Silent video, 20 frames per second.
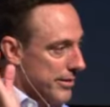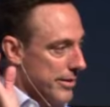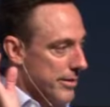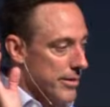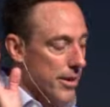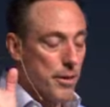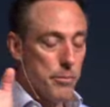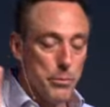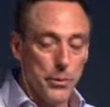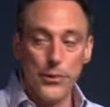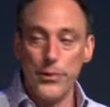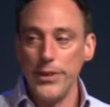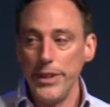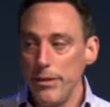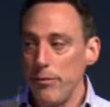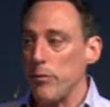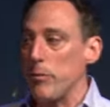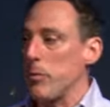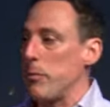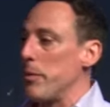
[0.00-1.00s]
It's
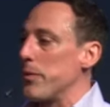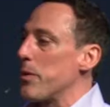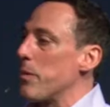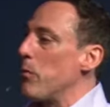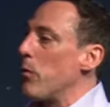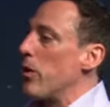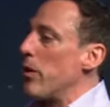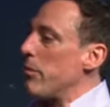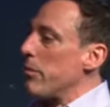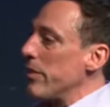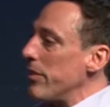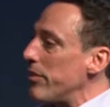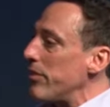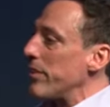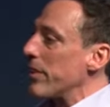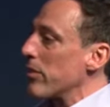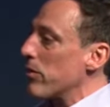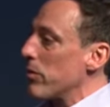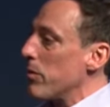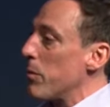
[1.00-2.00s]
unbelievable. But the more I'm
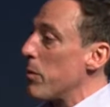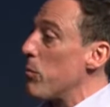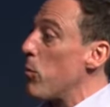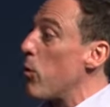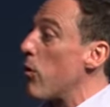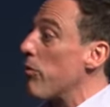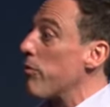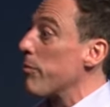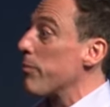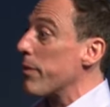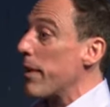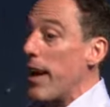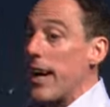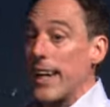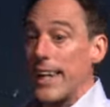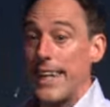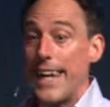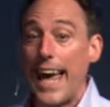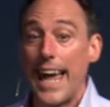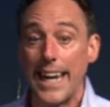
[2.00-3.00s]
listening to them, the more of them I
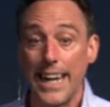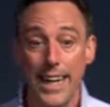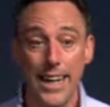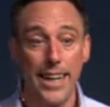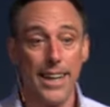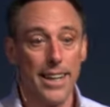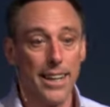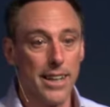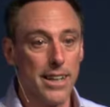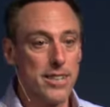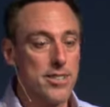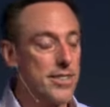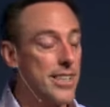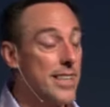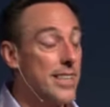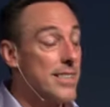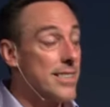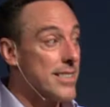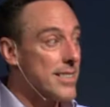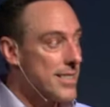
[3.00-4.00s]
get. It's
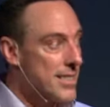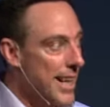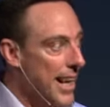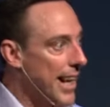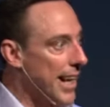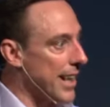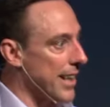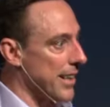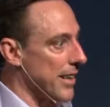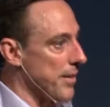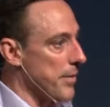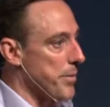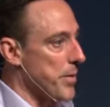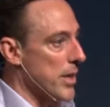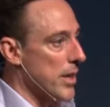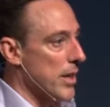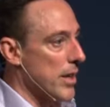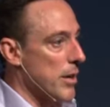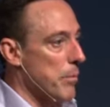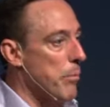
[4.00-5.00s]
insane.
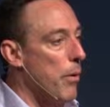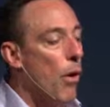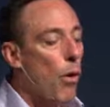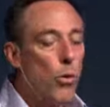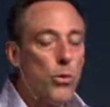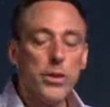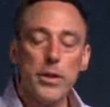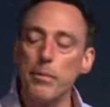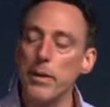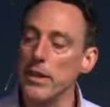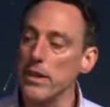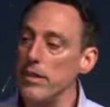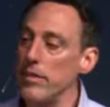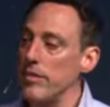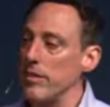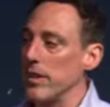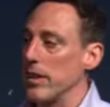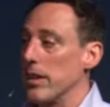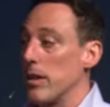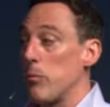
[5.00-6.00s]
But only by
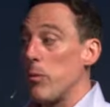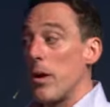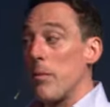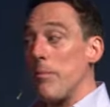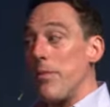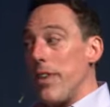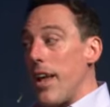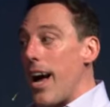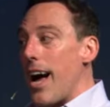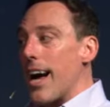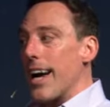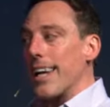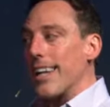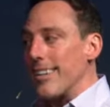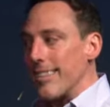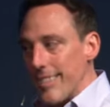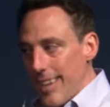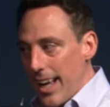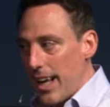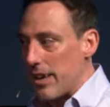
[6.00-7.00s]
listening. And then when I'm not, I
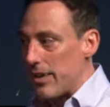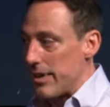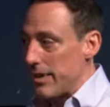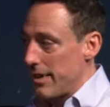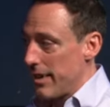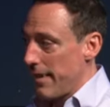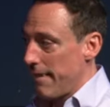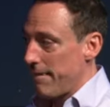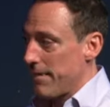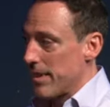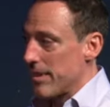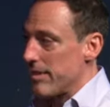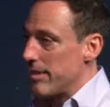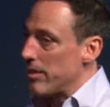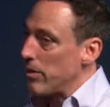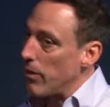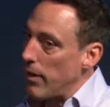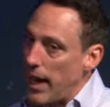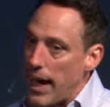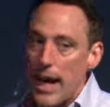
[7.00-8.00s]
can tell because they
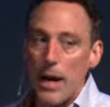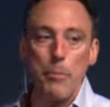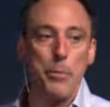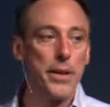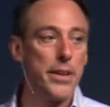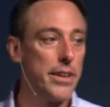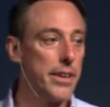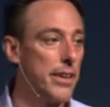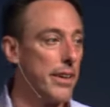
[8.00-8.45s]
don't happen.